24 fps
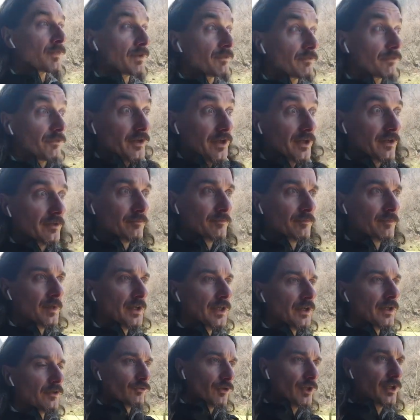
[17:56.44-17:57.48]
Freedom,
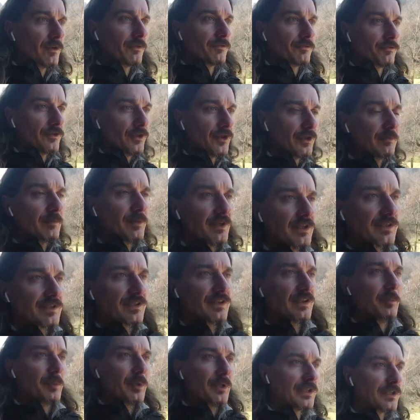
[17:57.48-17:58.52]
real freedom, is the
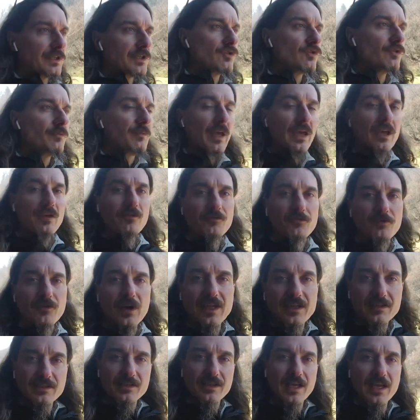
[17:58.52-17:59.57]
ability to make
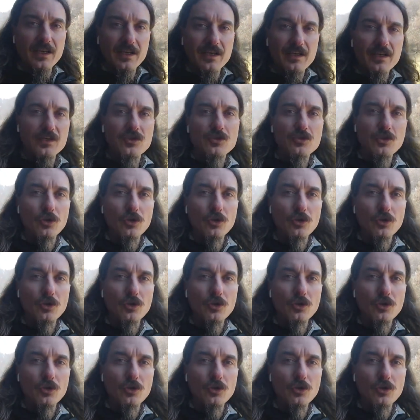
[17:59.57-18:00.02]
friends. That it is